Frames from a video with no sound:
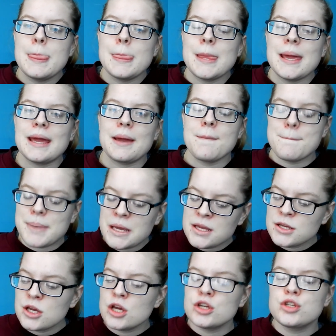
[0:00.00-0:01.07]
it can
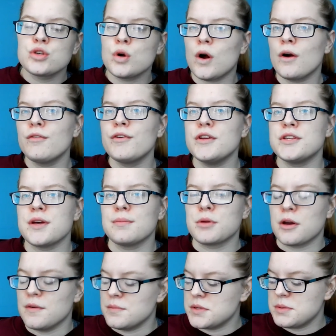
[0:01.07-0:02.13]
be scruffy
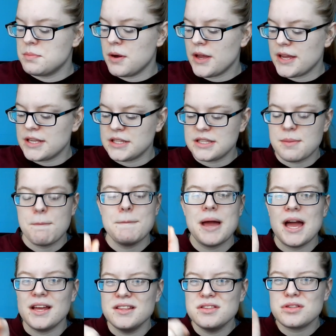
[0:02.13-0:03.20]
sometimes, but it
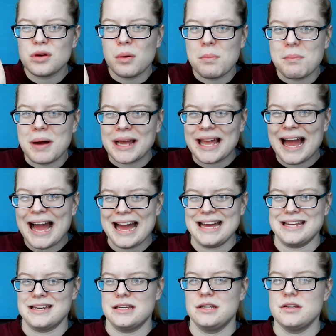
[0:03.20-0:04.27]
depends on my
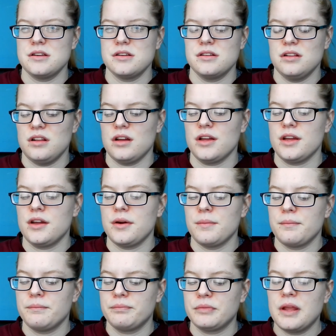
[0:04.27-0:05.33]
hand. Like,
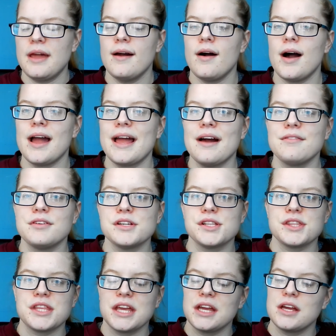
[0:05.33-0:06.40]
I have a
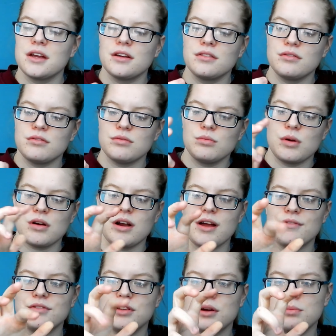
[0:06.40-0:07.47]
thing where I
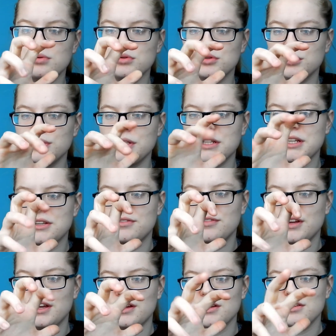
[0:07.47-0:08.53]
have double jointed
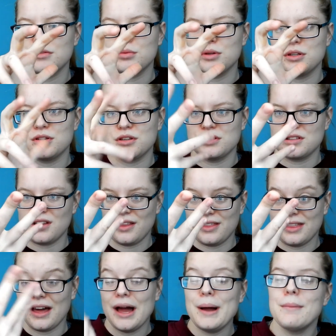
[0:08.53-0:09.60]
fingers, which is like
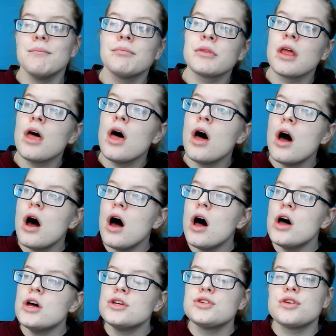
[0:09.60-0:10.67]
that.
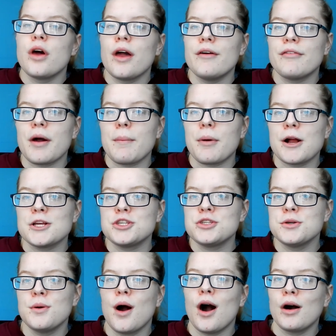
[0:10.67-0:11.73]
So if I press
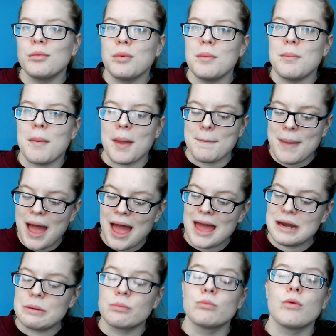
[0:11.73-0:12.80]
too hard with my
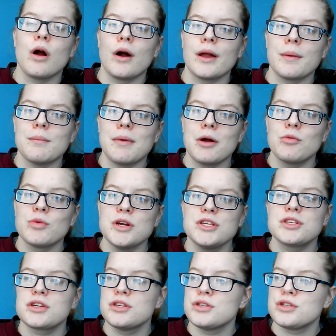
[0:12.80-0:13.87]
pen and write, my
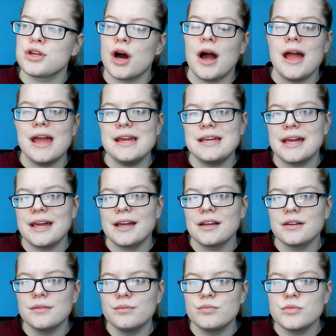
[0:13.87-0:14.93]
wrist can start aching.
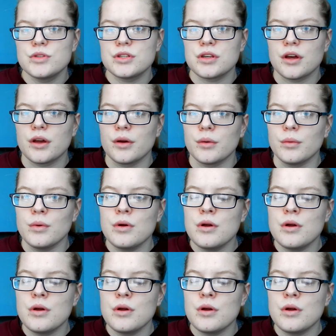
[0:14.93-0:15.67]
So,